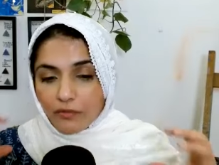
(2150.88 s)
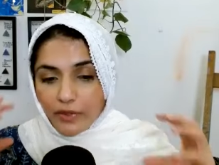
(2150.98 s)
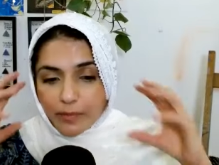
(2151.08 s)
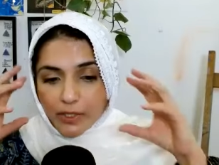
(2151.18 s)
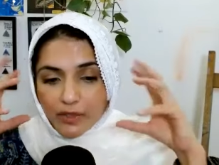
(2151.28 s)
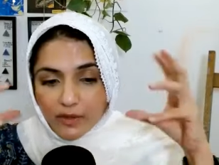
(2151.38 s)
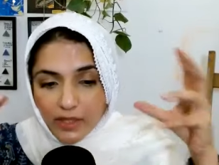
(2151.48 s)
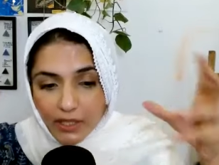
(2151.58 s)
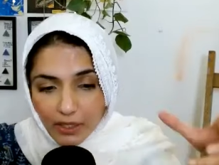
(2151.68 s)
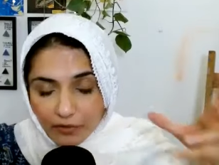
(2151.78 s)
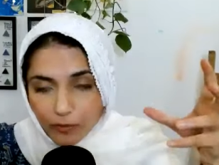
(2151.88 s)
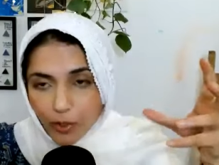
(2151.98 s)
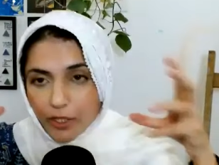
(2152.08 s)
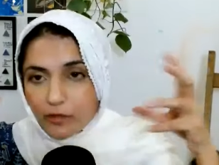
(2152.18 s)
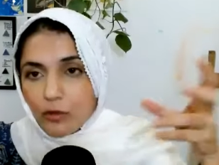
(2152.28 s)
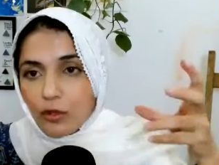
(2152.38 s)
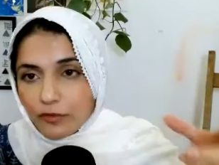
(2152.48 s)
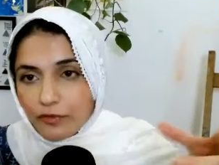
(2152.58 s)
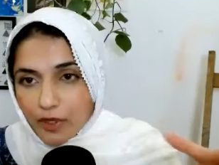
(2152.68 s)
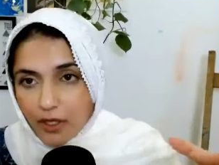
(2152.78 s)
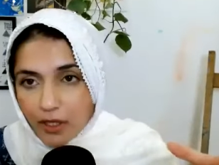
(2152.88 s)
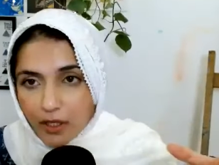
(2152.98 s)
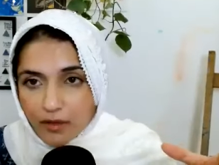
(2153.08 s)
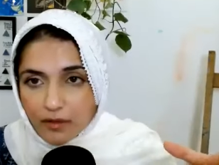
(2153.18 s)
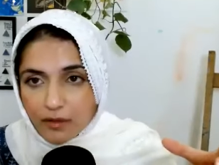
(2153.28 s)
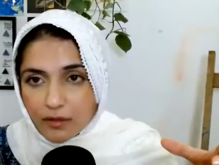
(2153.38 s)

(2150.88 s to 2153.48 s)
we perceive what is good for us